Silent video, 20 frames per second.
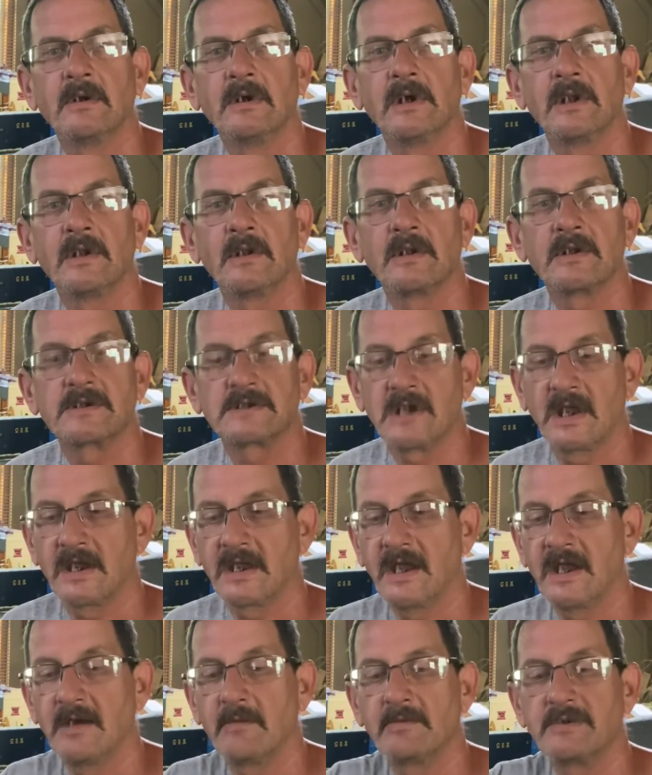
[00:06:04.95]
And it looks like
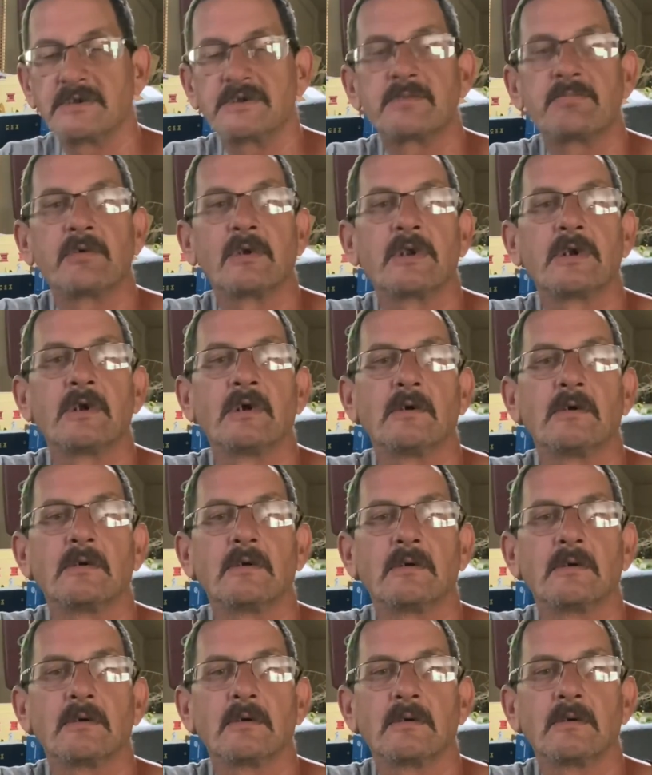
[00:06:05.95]
that, which is pretty cool.
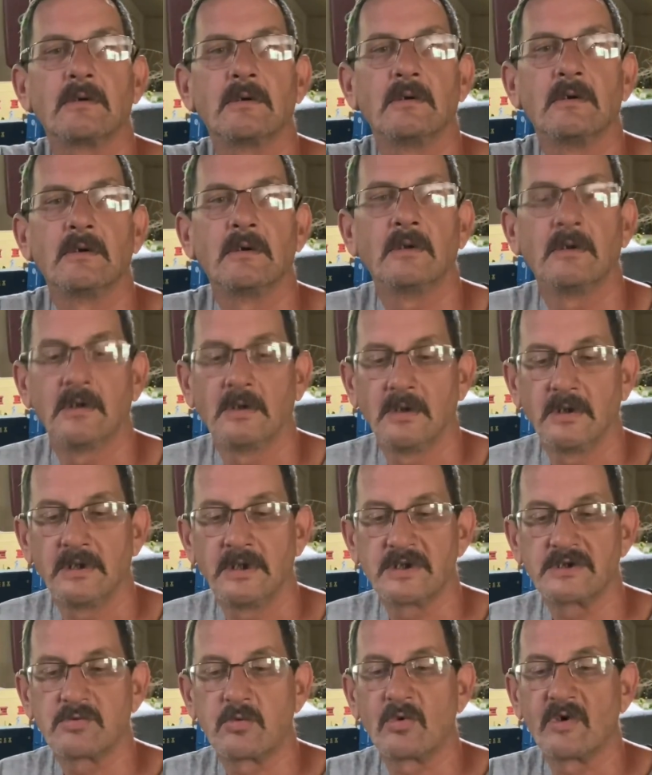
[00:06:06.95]

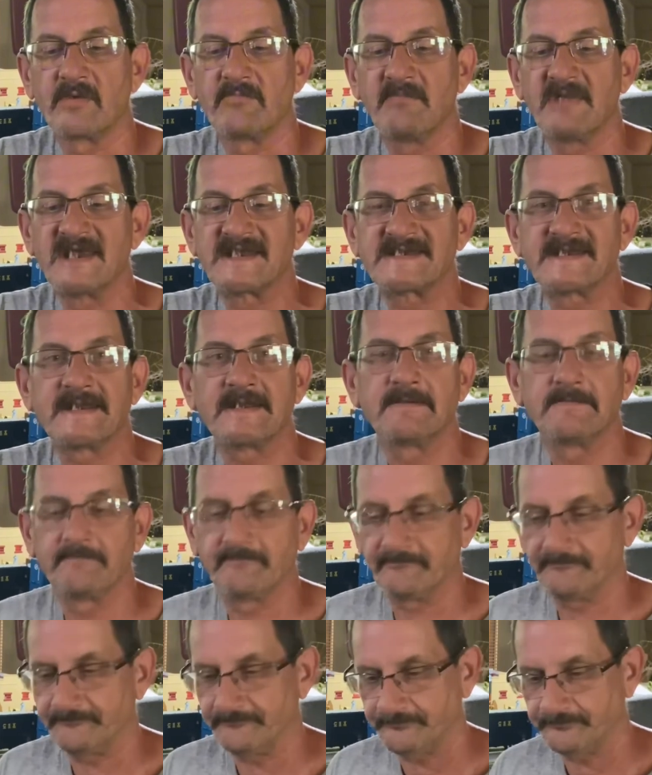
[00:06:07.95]
There's one missing.
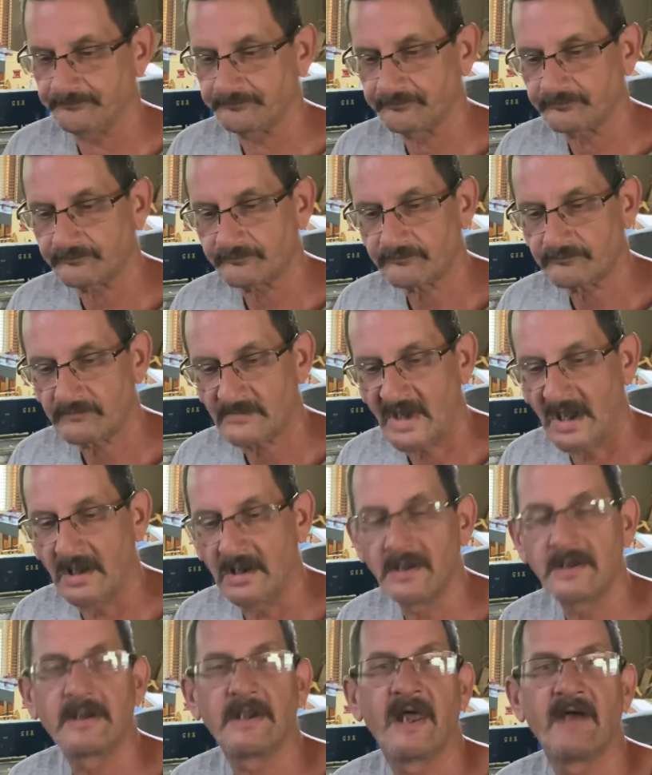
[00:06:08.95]
I
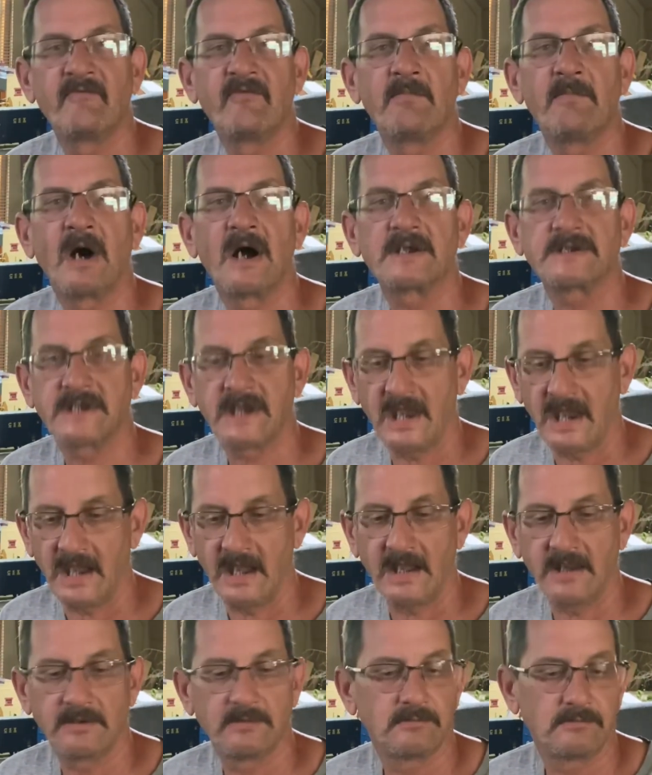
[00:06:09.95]
looked in every box he
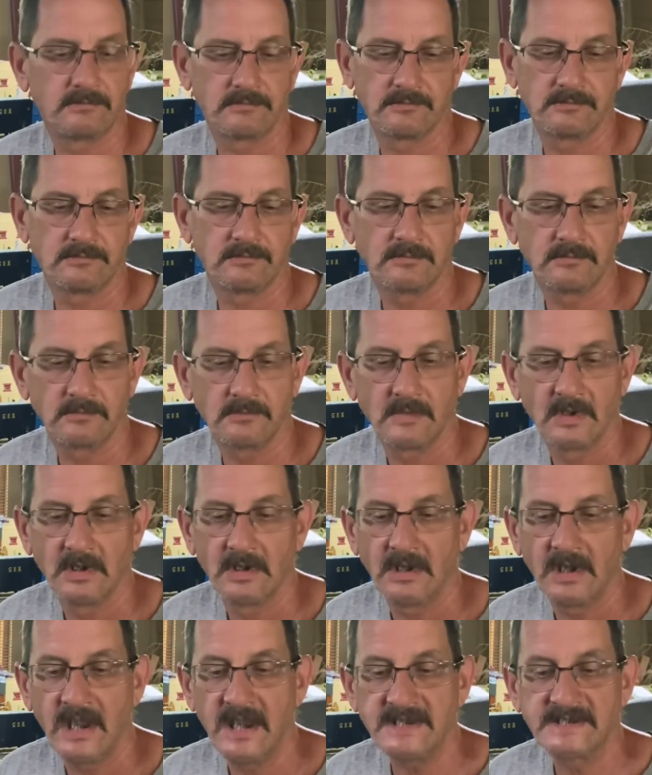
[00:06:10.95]
had.
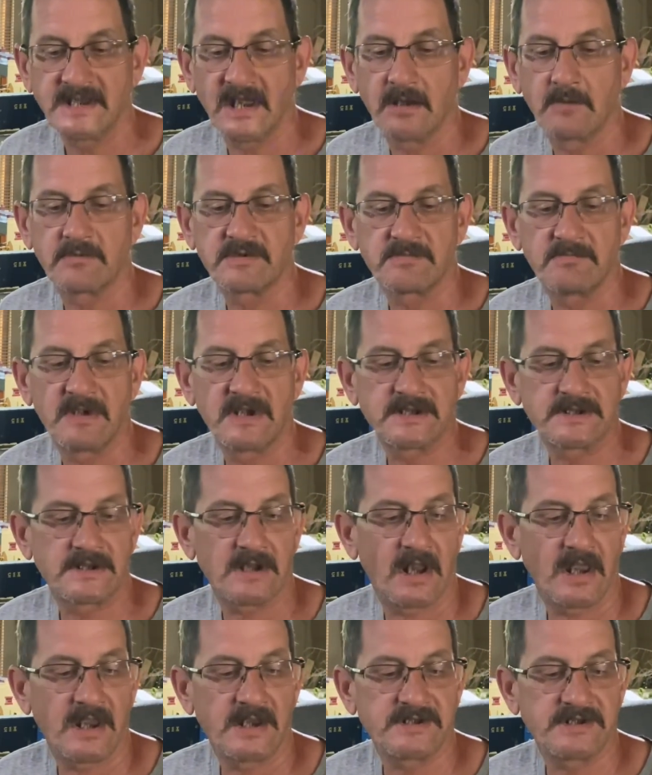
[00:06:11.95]
He said it was missing.
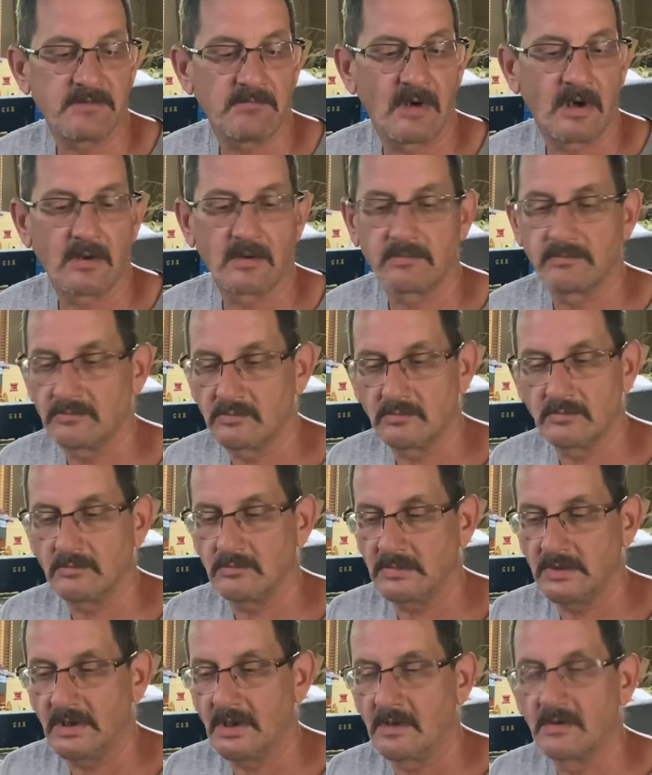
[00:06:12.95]
I guess he bought,
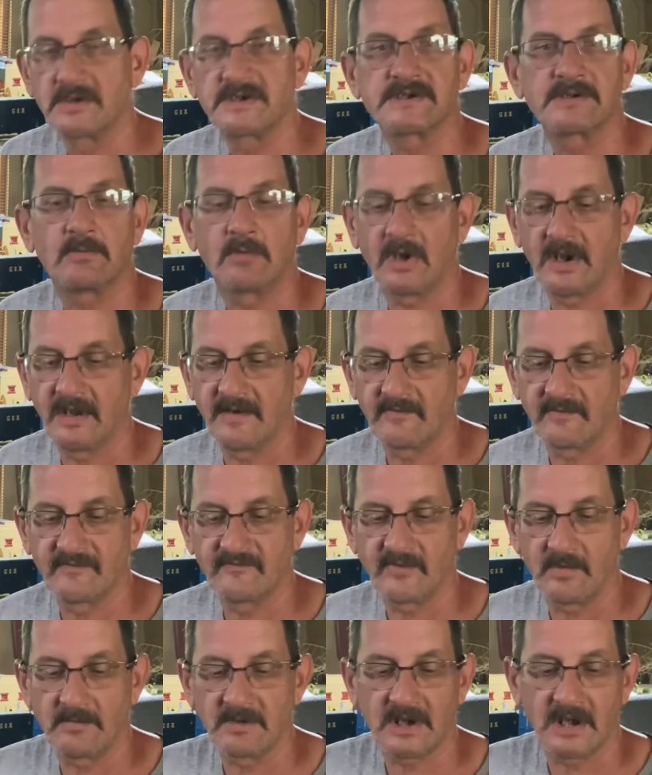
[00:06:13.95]
you know, whatever
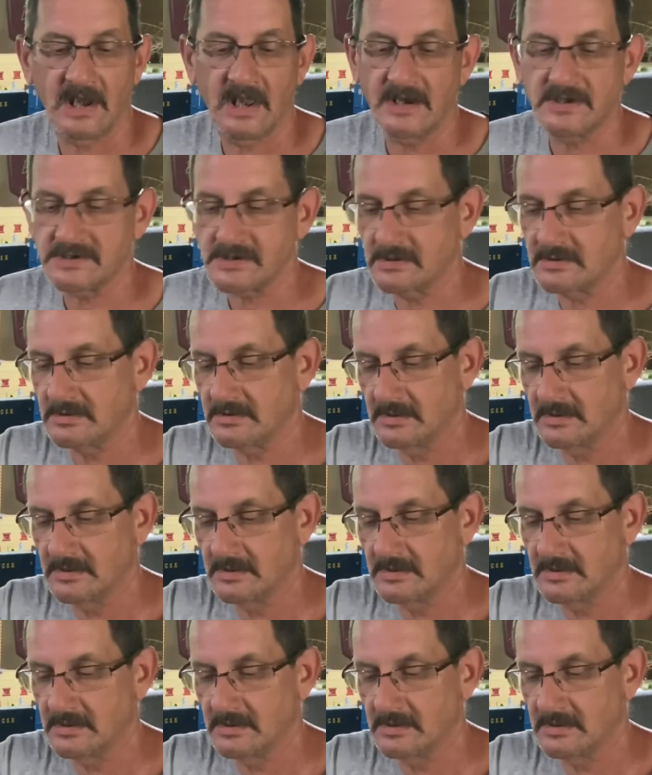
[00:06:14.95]
from a collection.